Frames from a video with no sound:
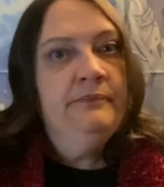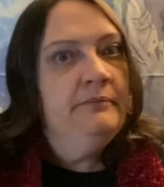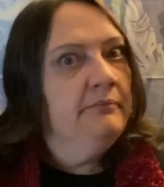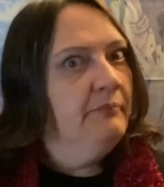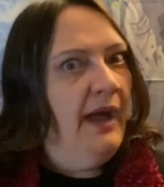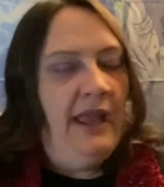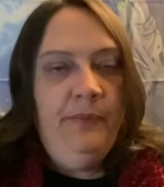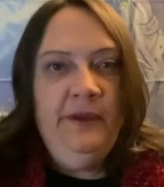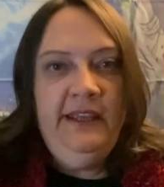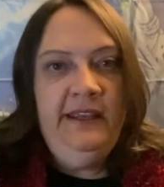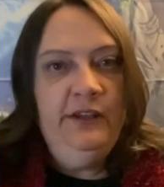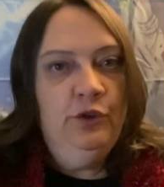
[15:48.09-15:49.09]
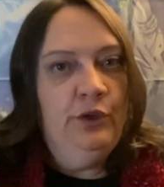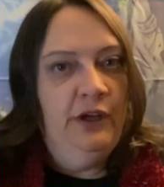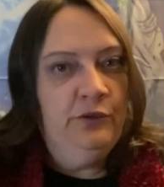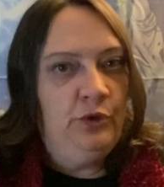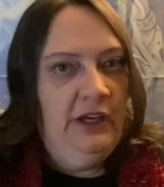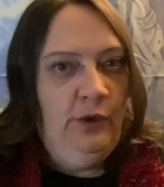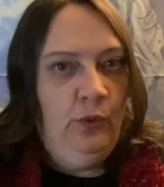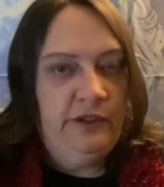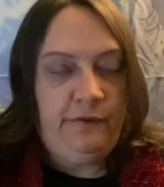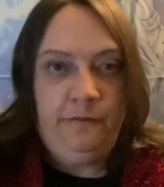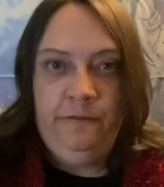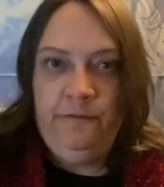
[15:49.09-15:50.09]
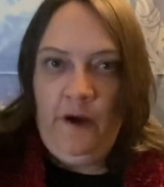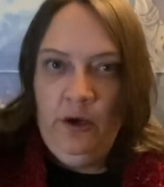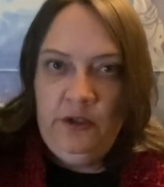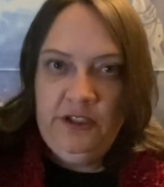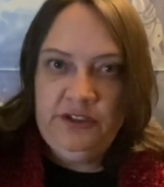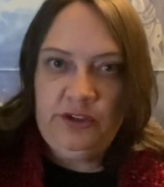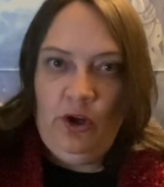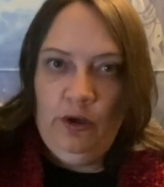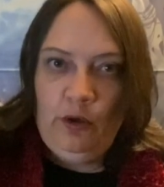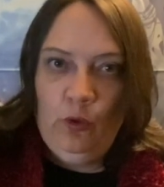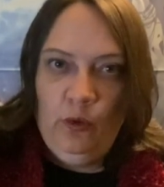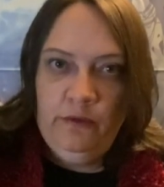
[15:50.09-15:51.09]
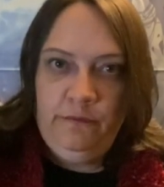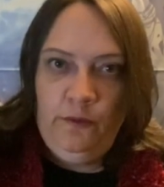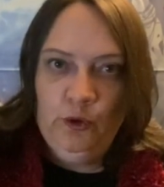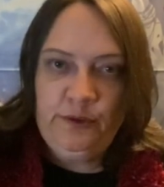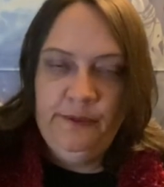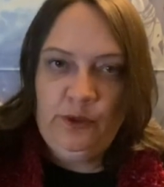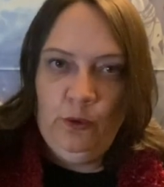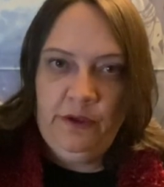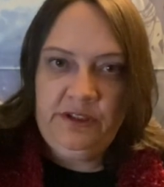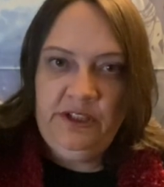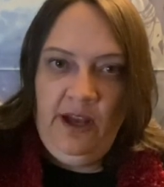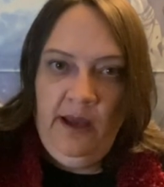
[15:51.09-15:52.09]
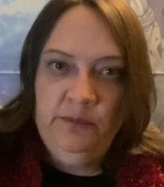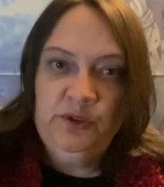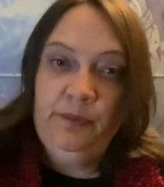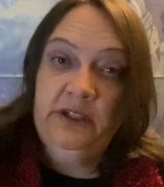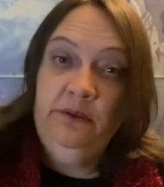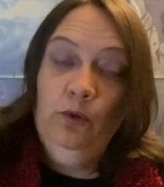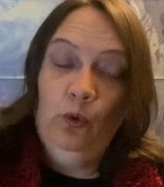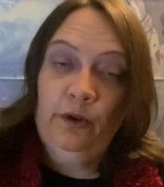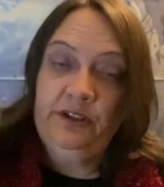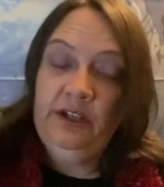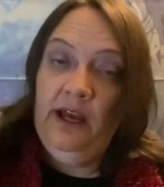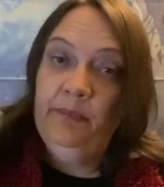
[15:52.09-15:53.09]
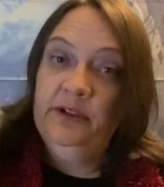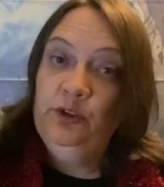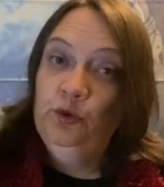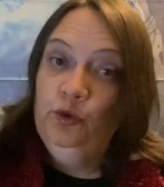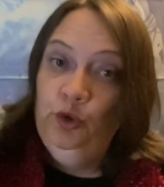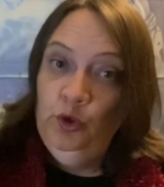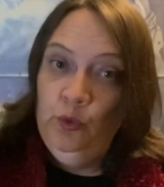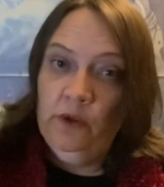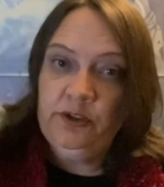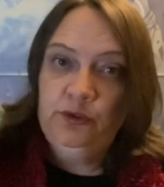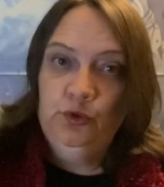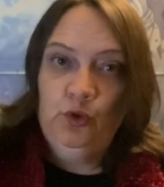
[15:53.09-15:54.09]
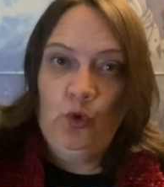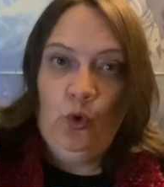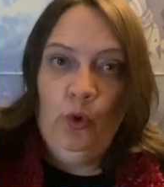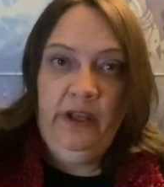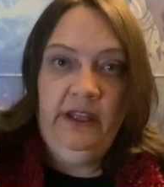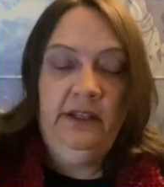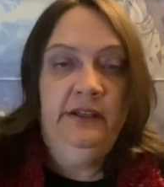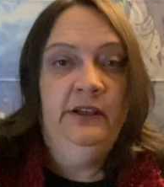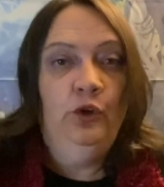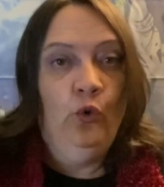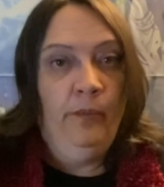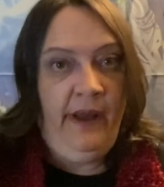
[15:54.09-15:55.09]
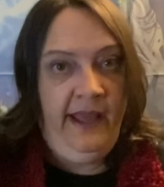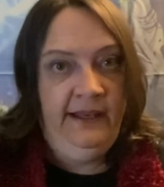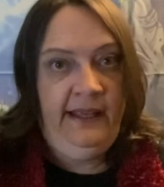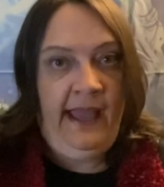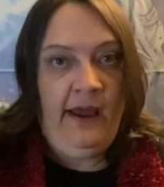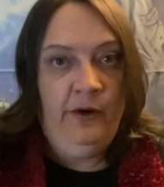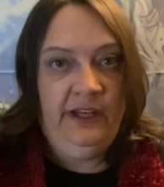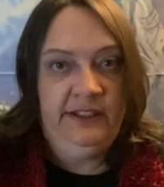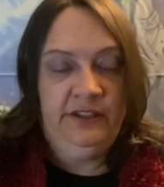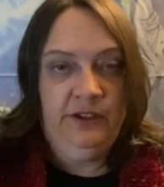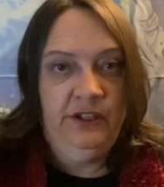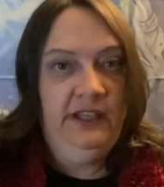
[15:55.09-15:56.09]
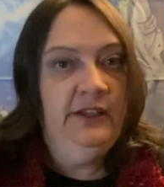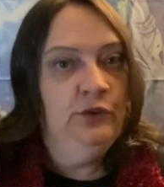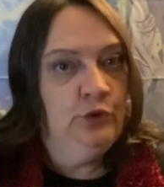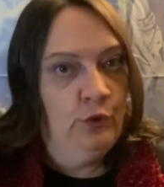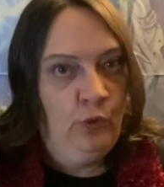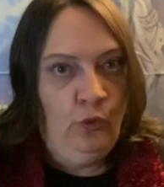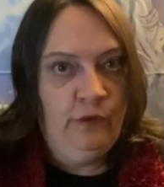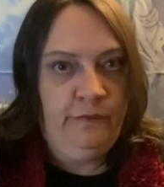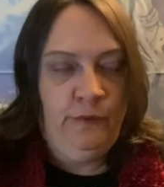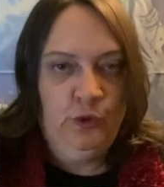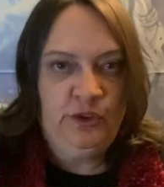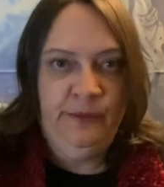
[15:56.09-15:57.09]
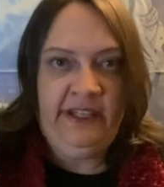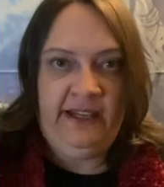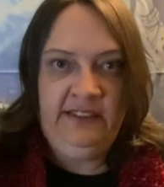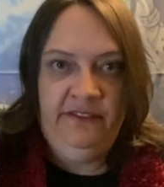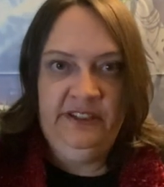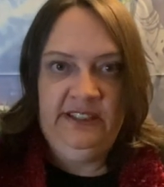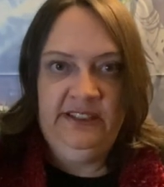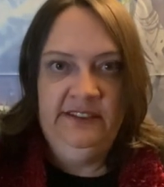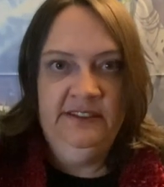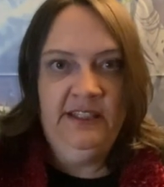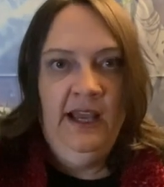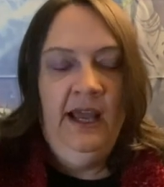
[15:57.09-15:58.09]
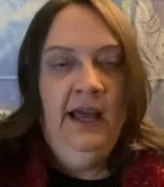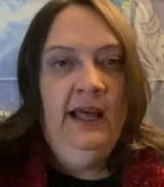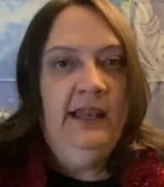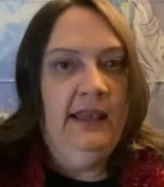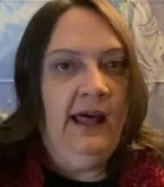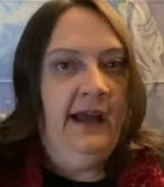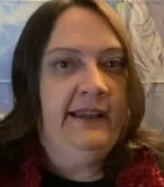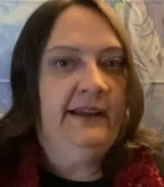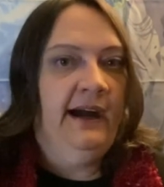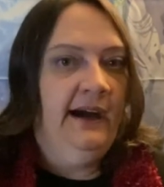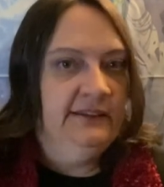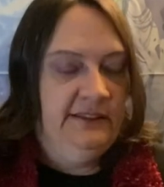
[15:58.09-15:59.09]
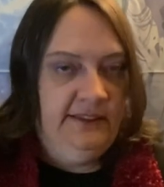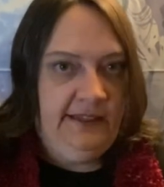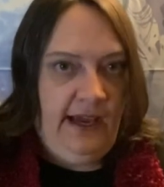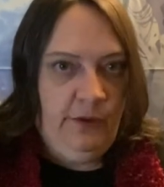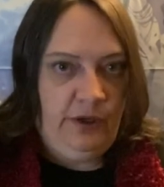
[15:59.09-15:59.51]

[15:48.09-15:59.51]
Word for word: maybe you don't really want to focus on law enforcement all the times but all the time but you do want to draw in your main character into law enforcement activities like hunting down a